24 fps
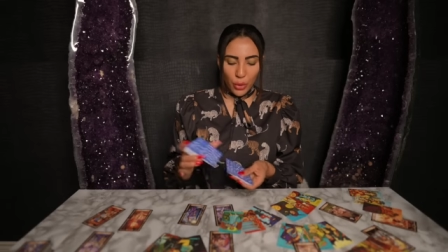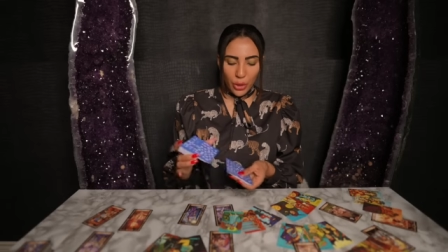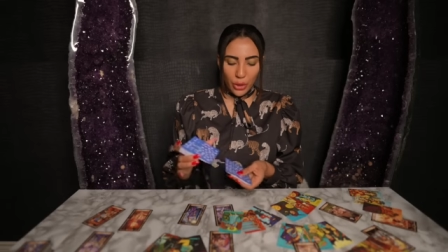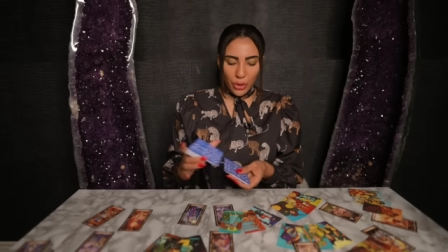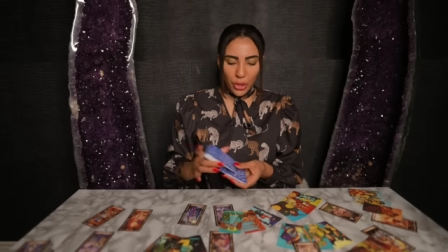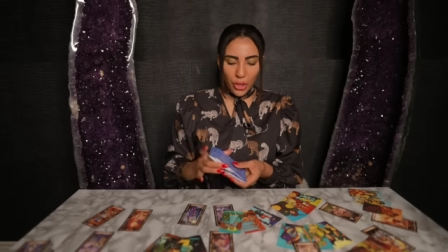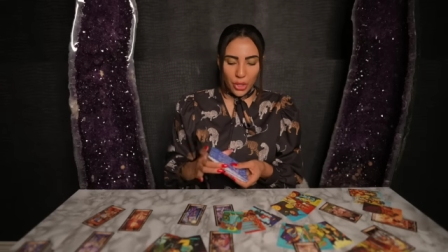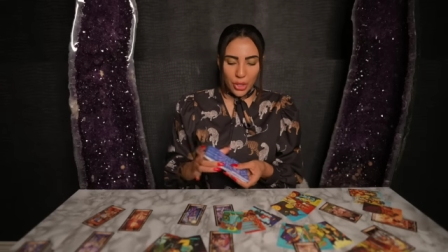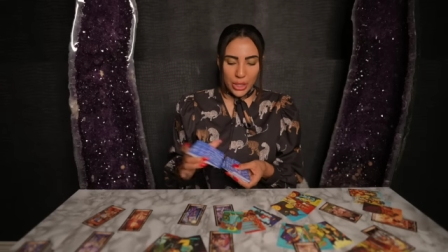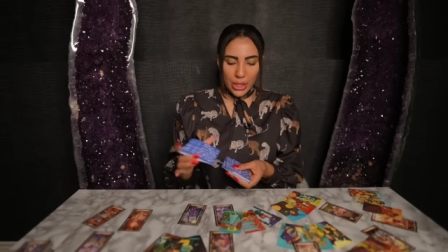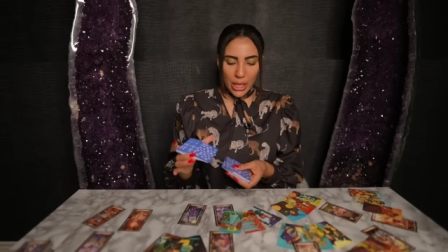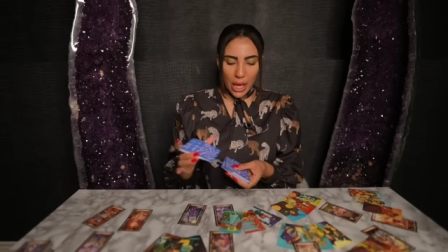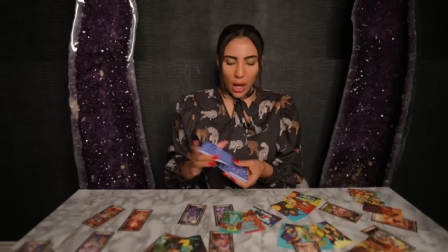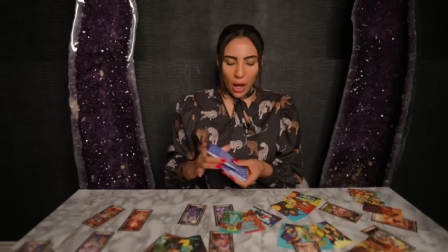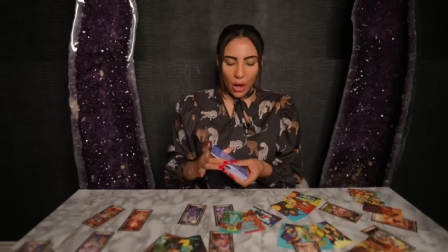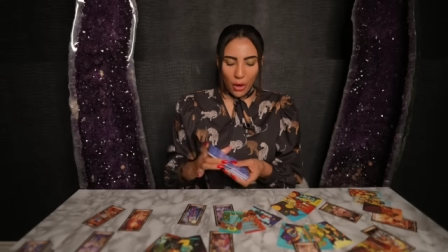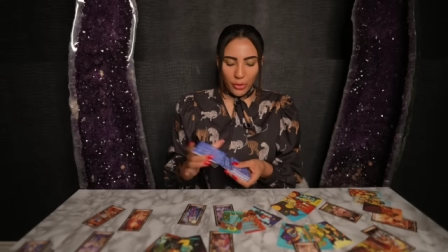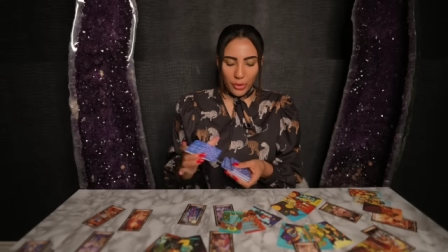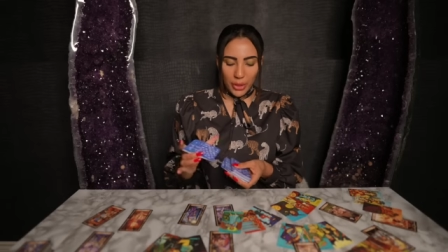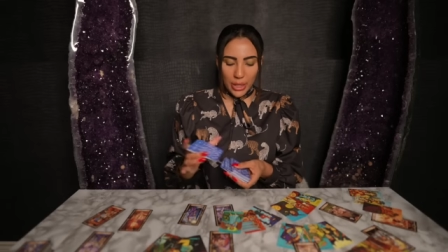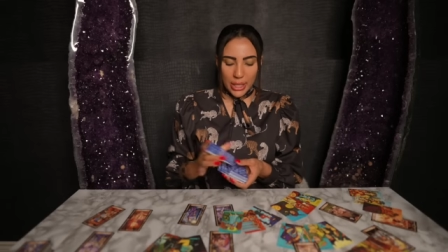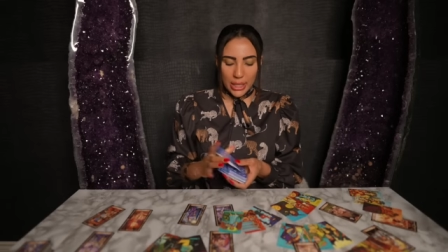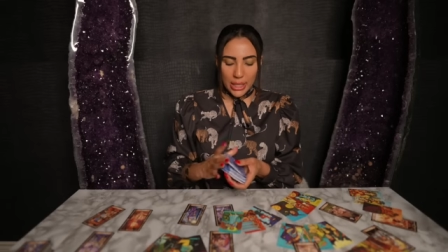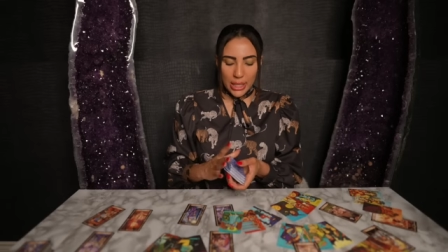with
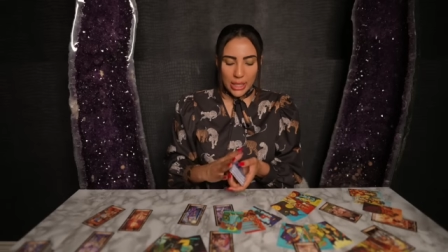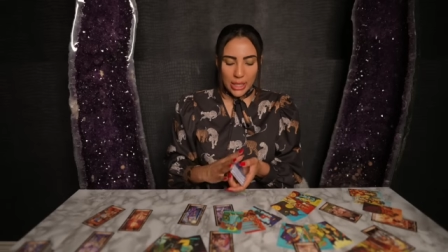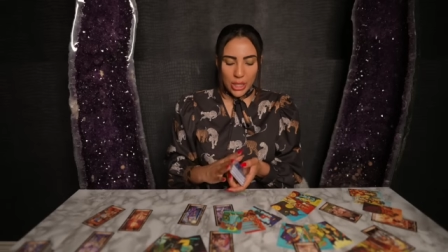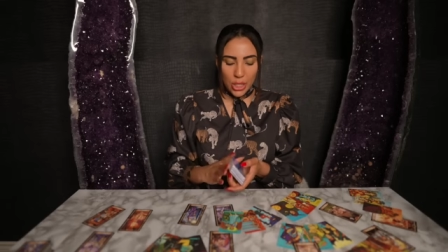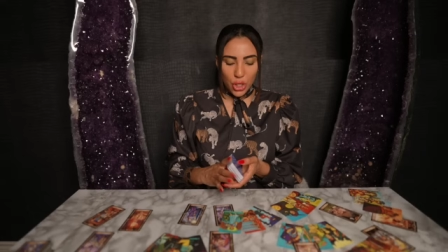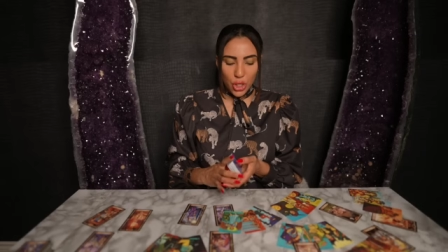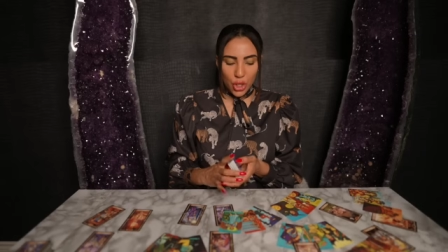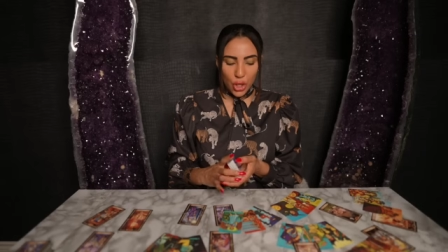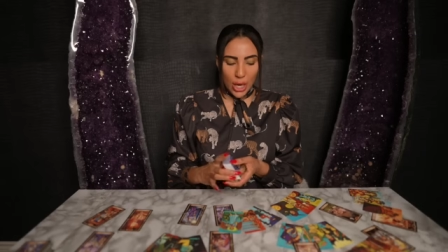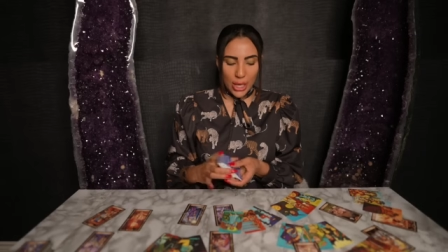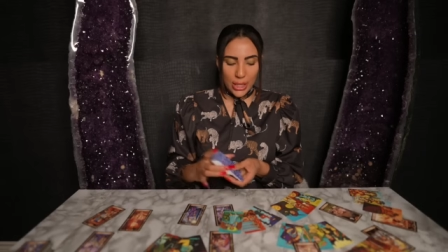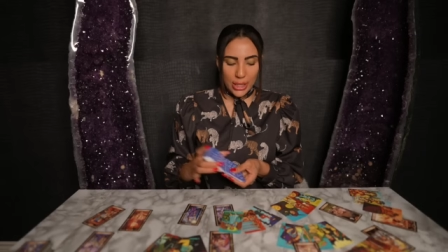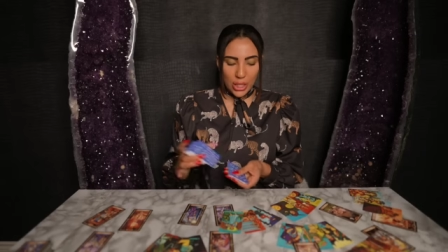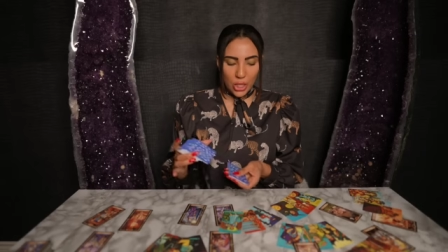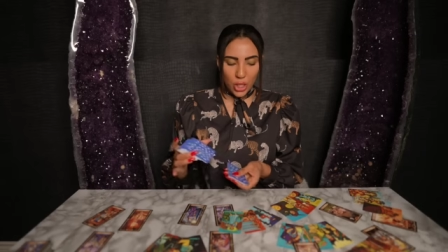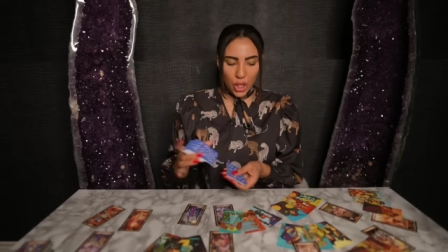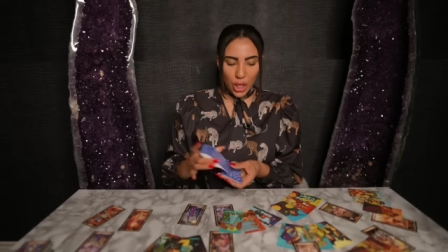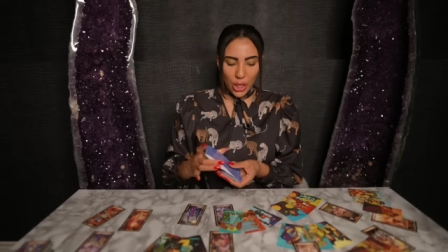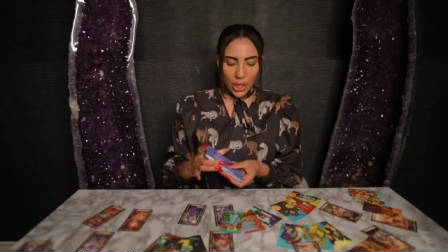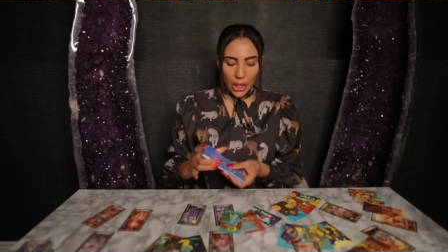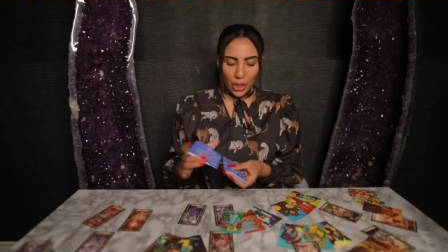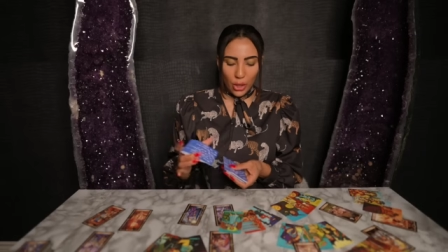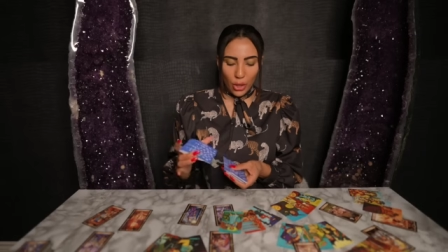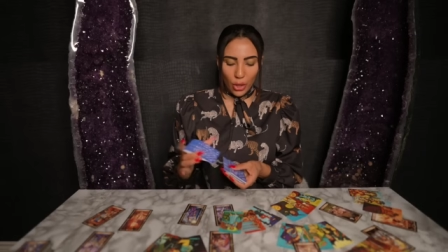yourself because it's a
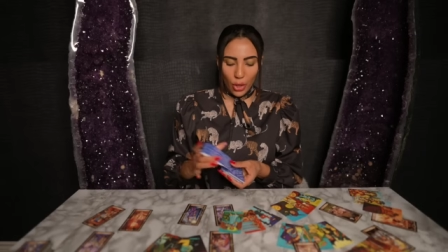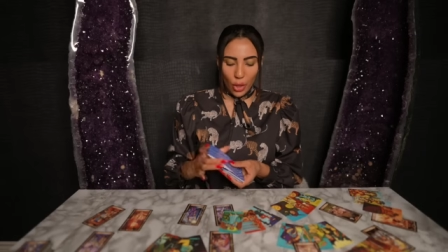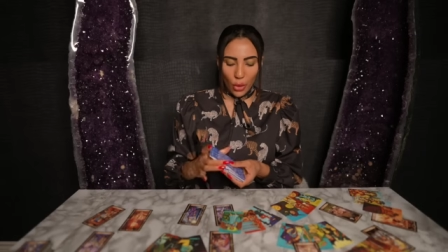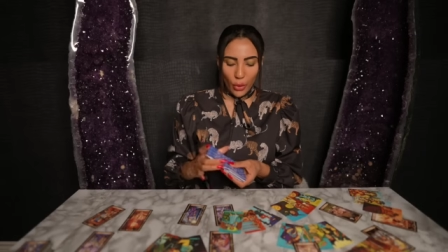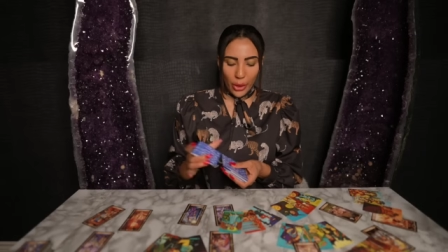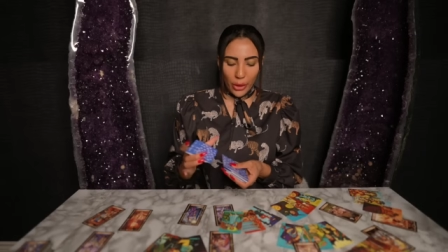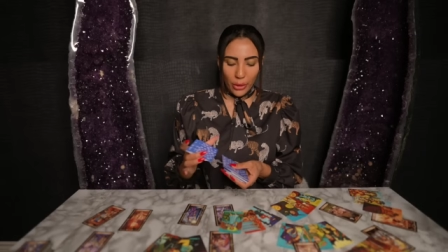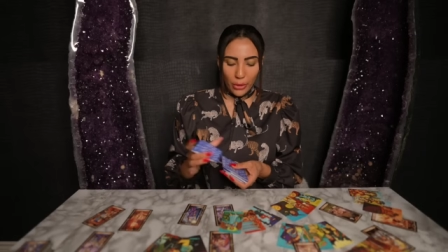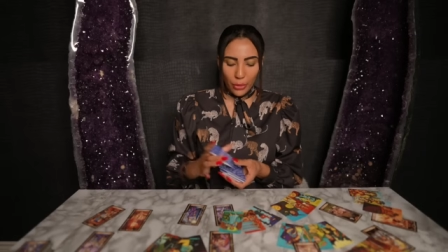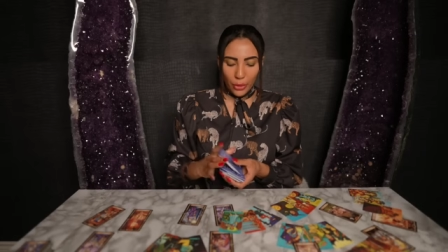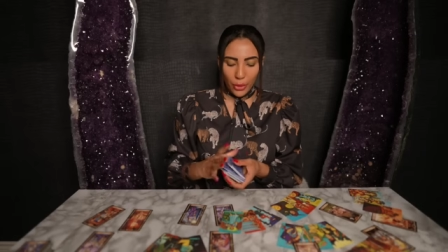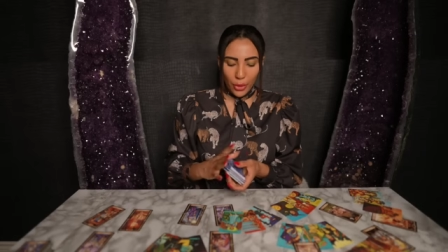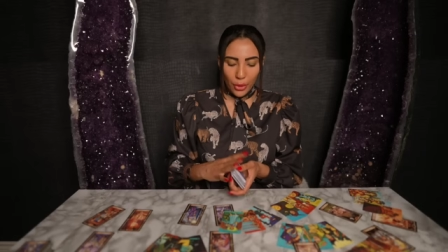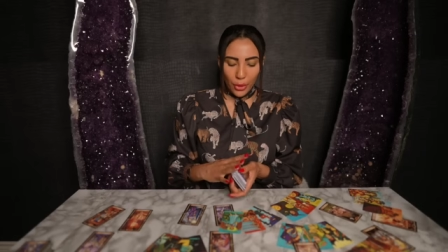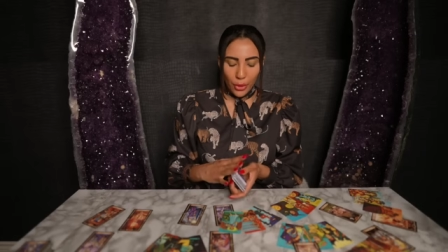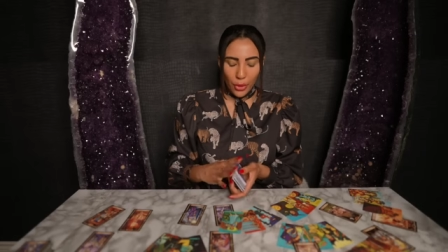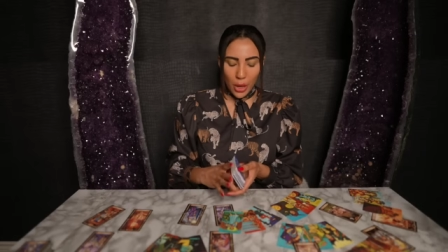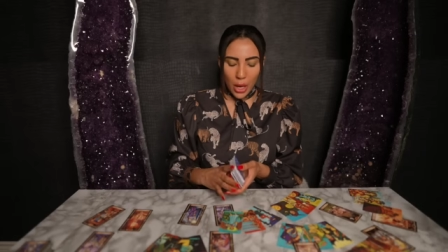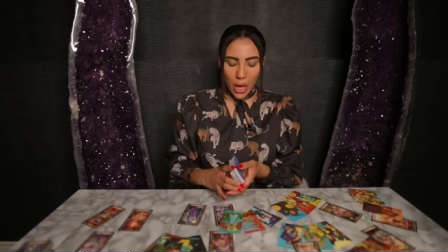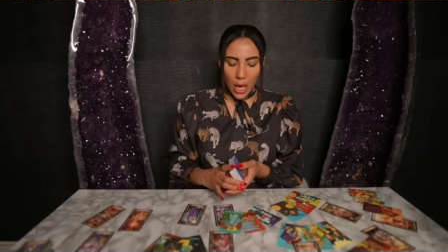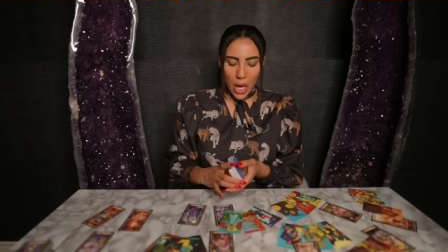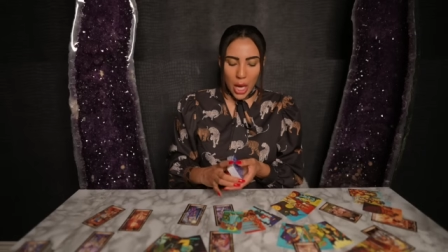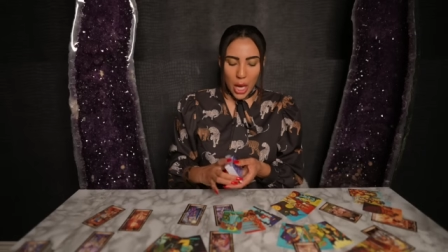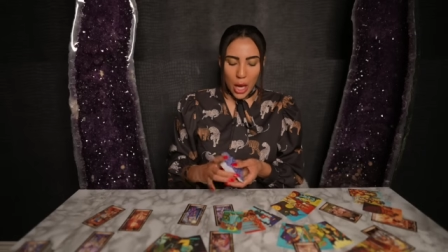transition that you're going through